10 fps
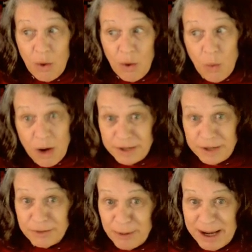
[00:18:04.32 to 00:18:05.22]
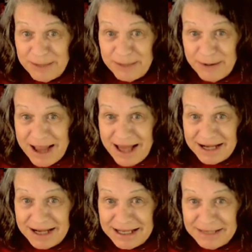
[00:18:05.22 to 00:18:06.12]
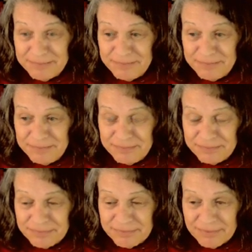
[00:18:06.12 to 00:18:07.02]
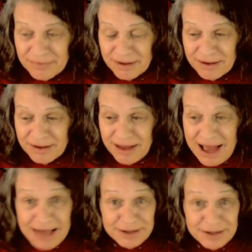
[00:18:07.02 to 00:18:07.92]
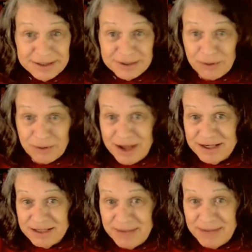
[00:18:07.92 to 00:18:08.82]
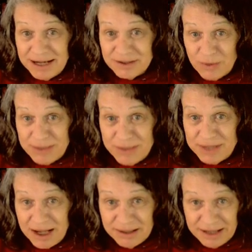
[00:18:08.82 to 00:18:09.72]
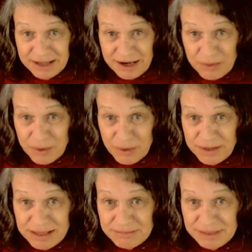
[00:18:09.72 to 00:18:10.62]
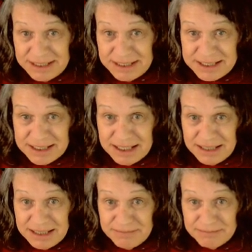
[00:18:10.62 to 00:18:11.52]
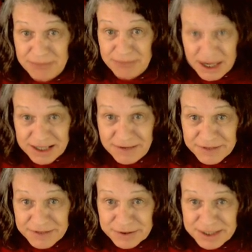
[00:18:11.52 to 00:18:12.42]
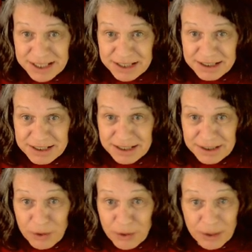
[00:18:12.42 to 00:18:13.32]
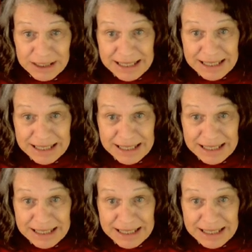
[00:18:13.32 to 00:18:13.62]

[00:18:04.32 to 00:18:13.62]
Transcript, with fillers: Wonder Bread reality. I looked at the Rotten Tomatoes website there where they list the box office receipts, and according to